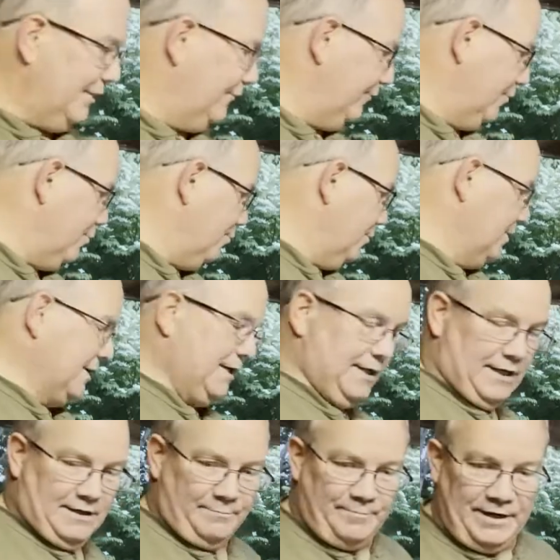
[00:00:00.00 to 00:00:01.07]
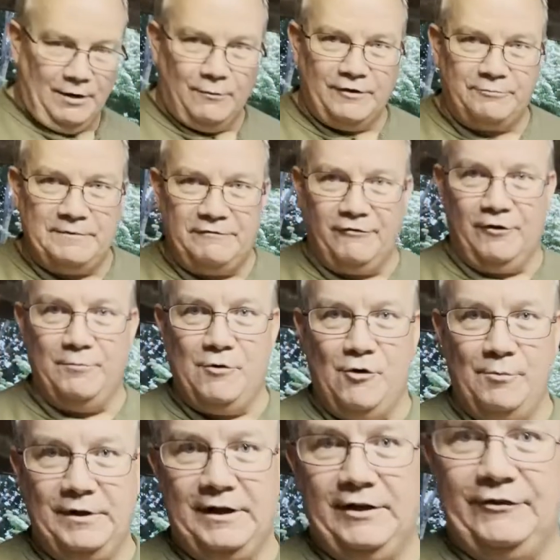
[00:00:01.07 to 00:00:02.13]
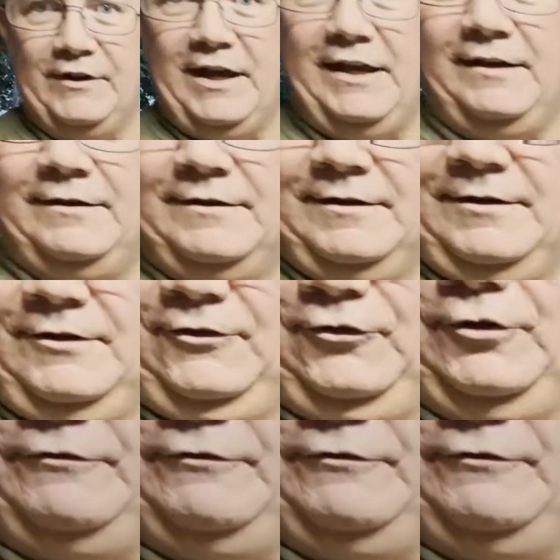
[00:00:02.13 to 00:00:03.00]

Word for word: so uh, bear with me for a moment as I sort of